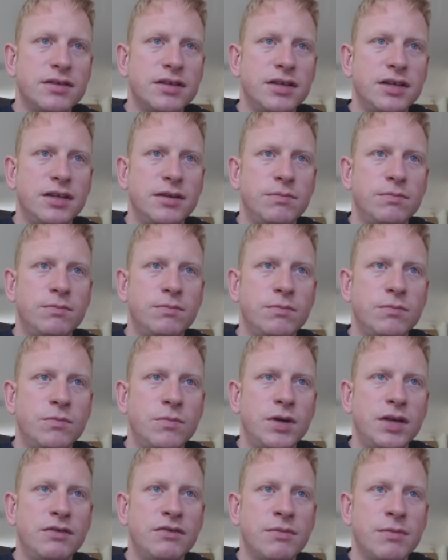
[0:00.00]
the
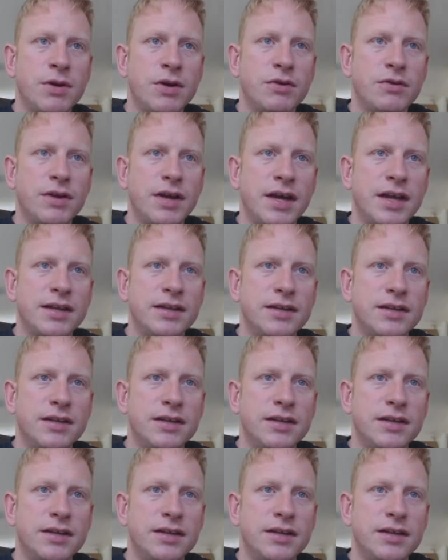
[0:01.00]
Wii Remote and